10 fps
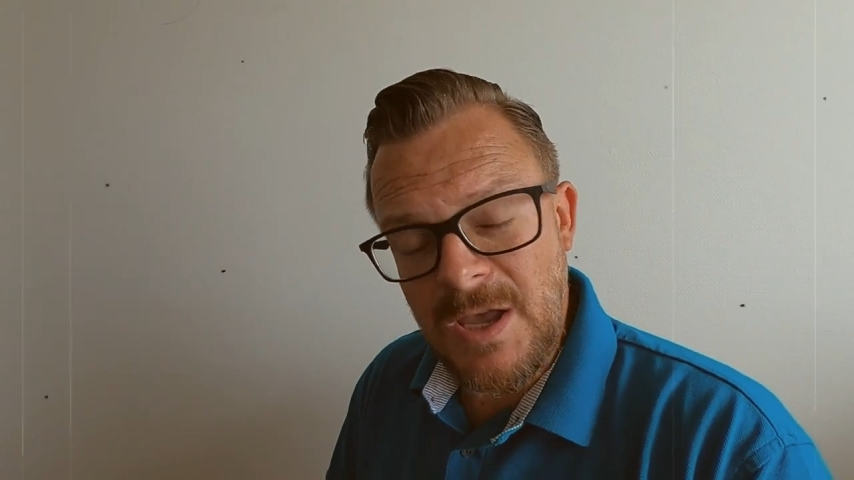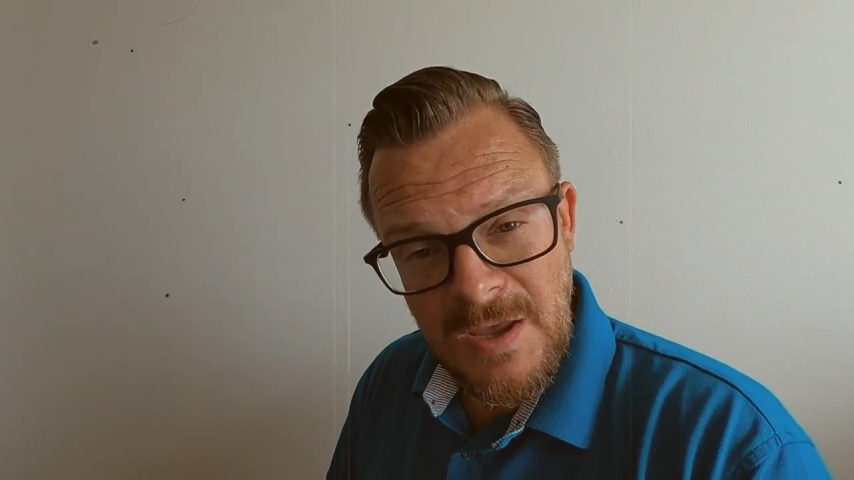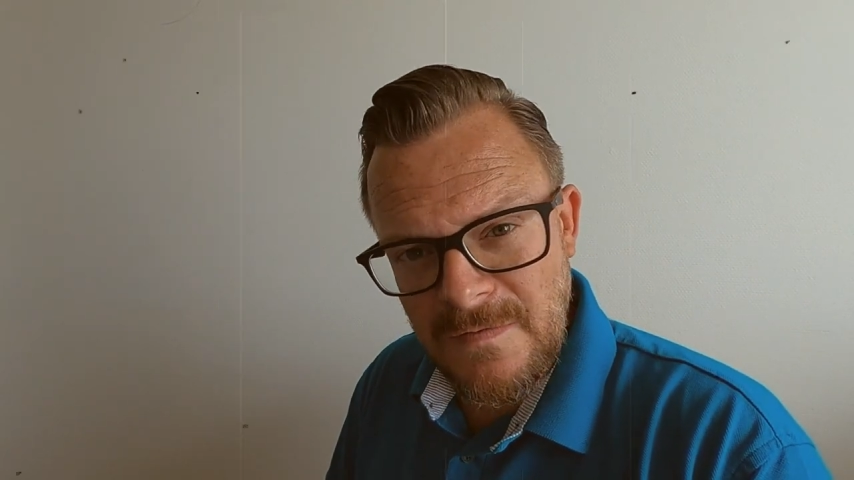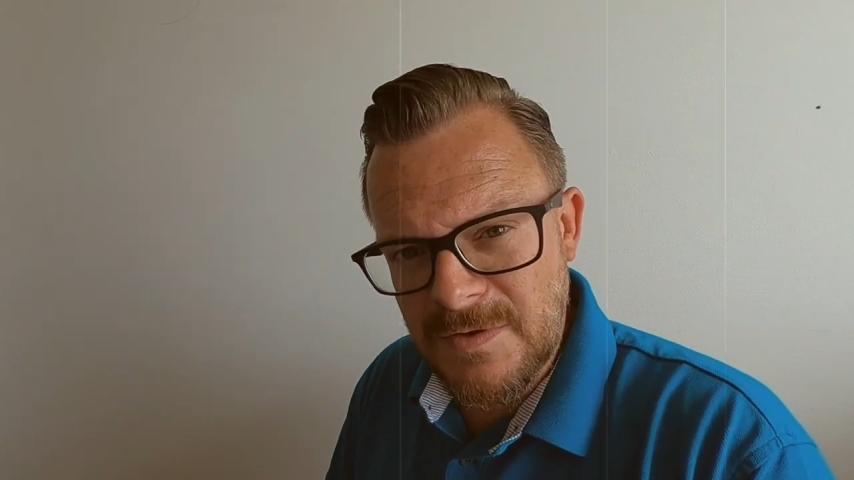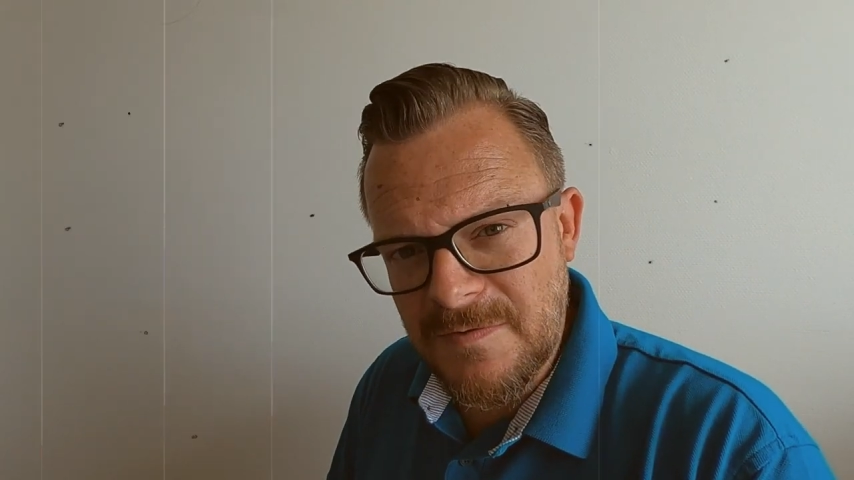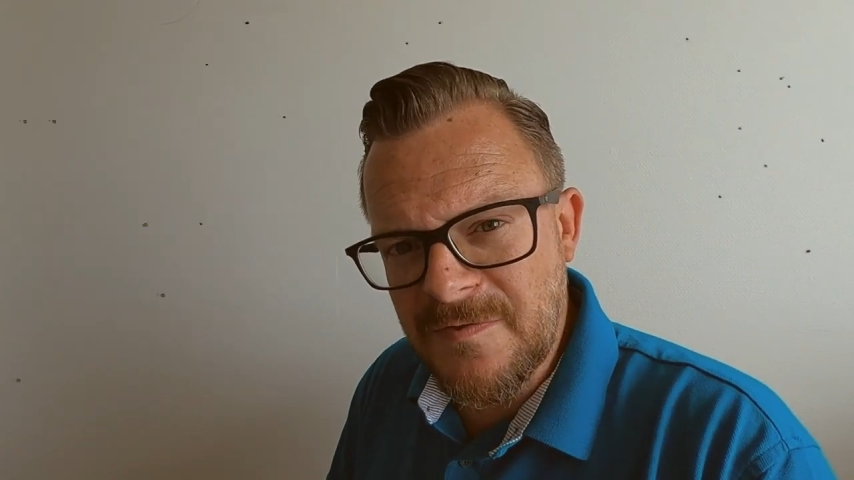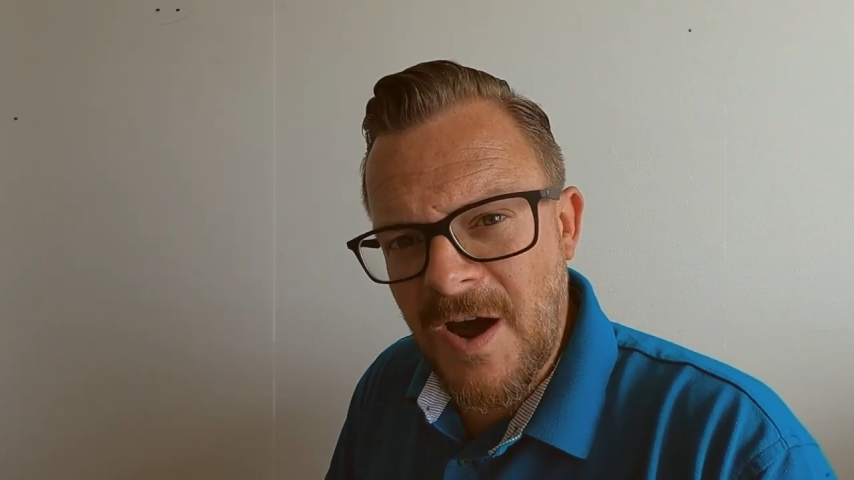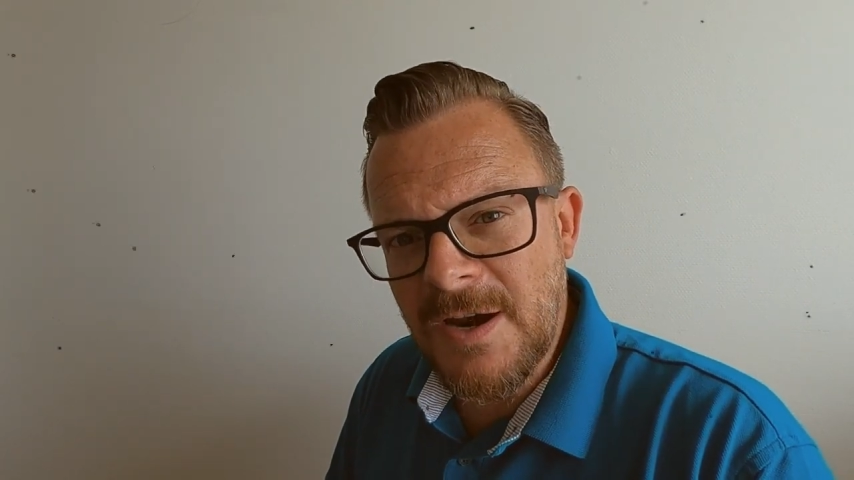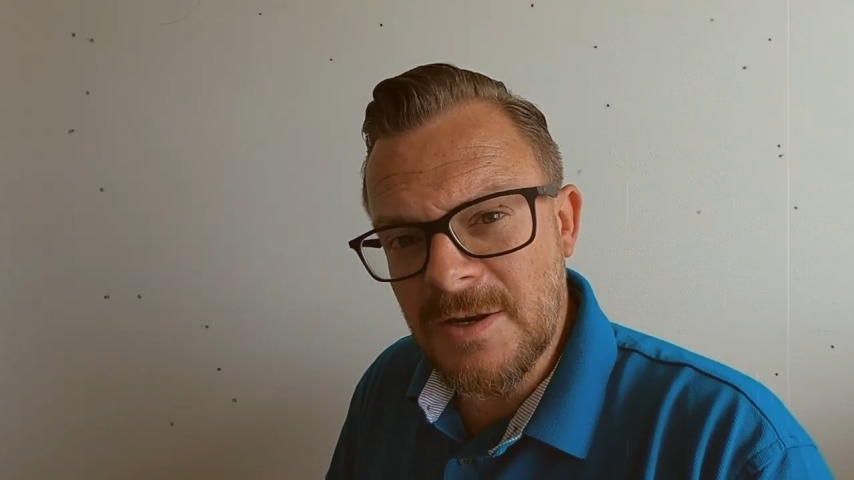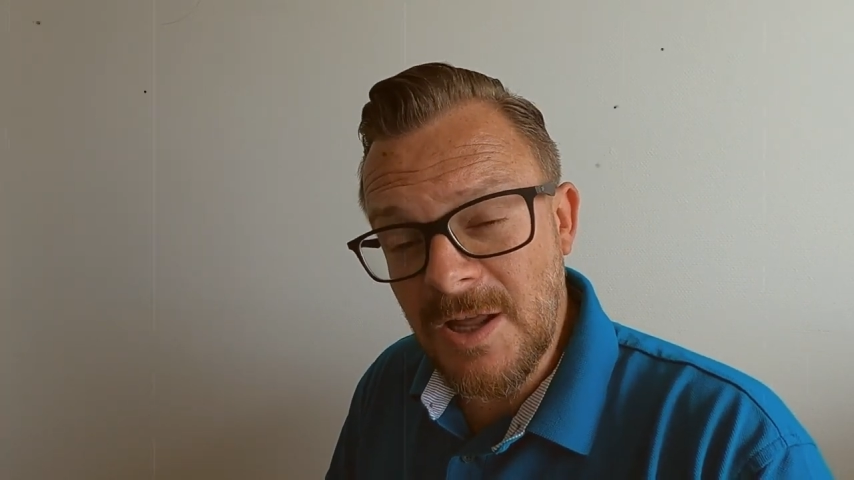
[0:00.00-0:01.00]
even
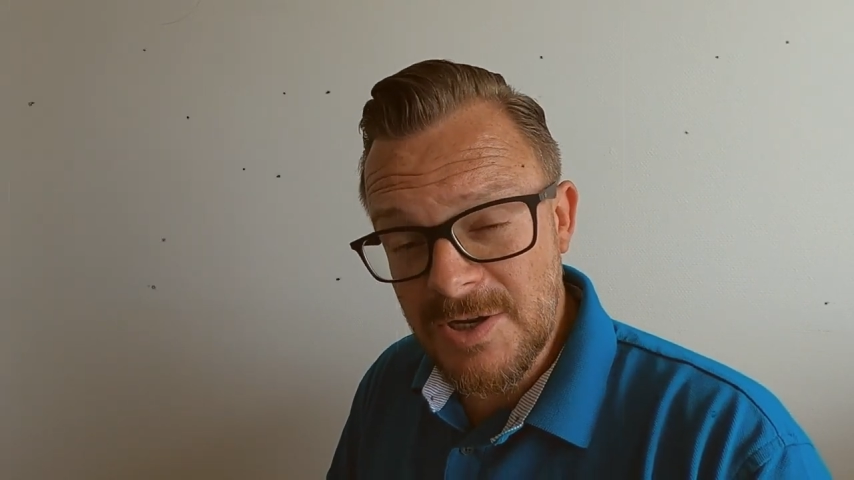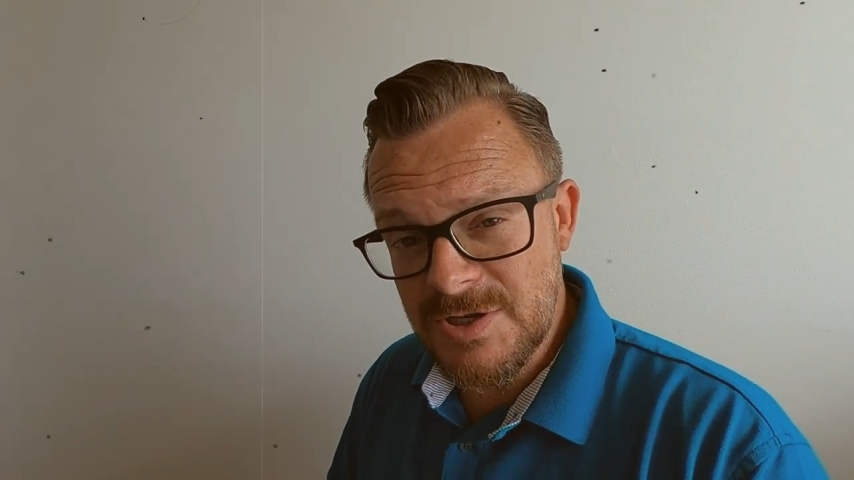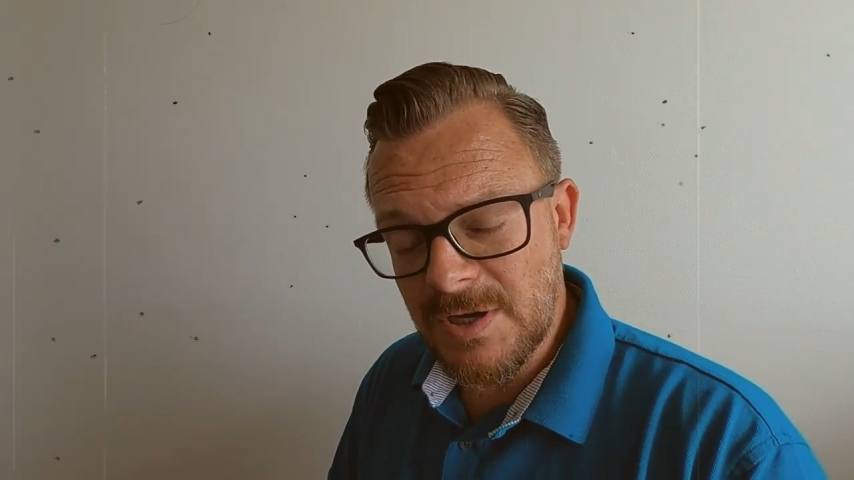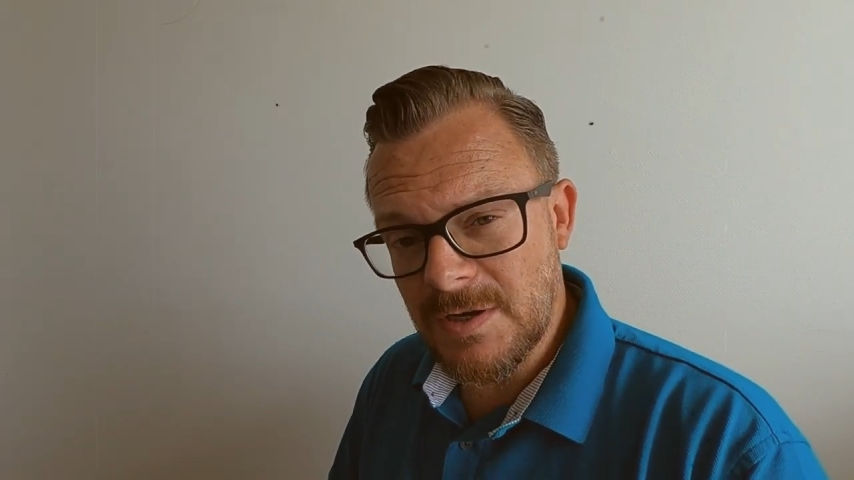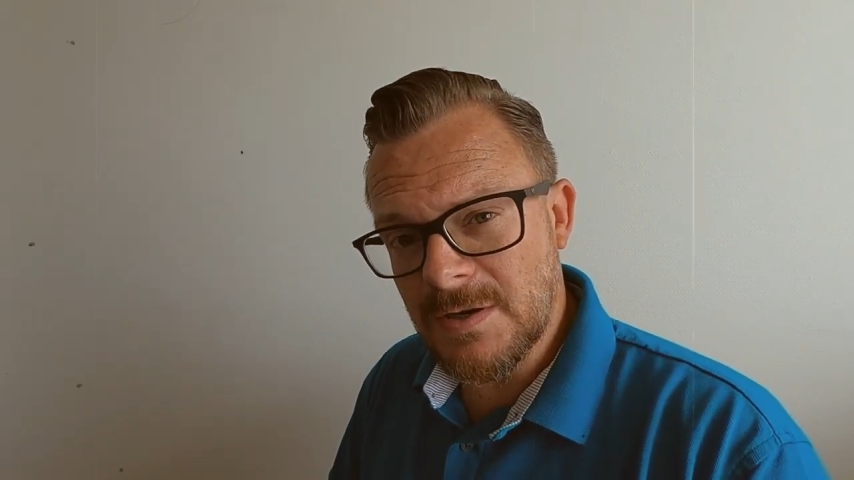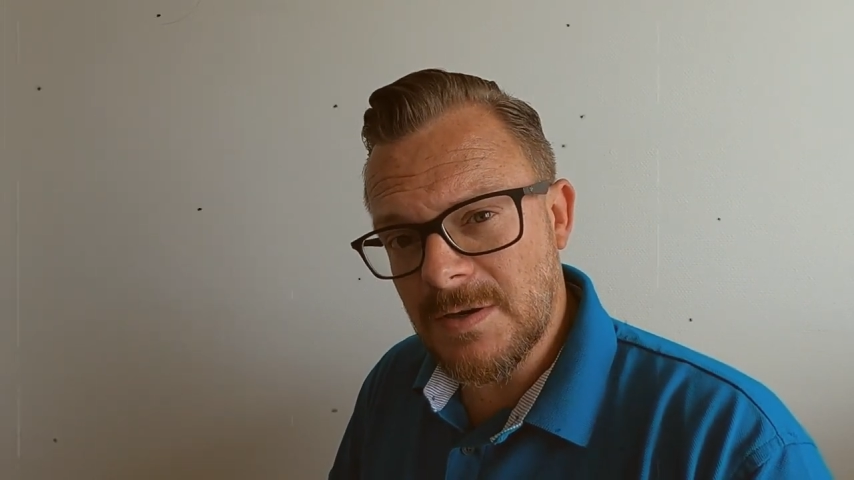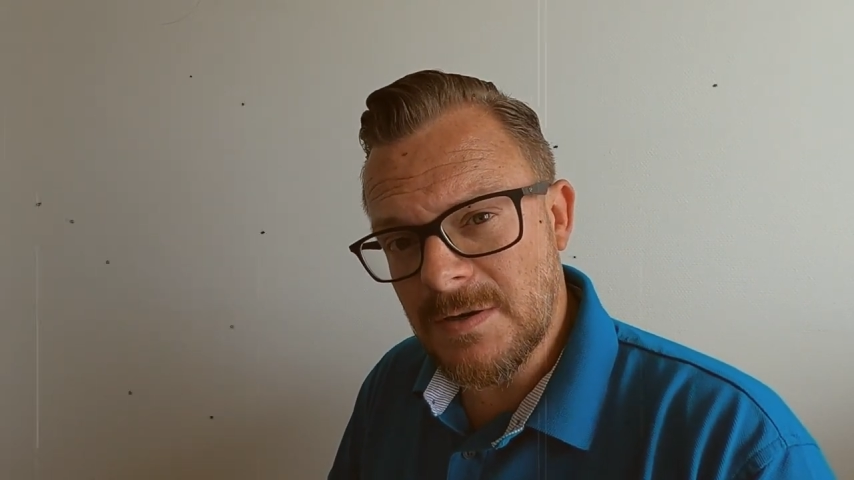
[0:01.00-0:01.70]
define logic.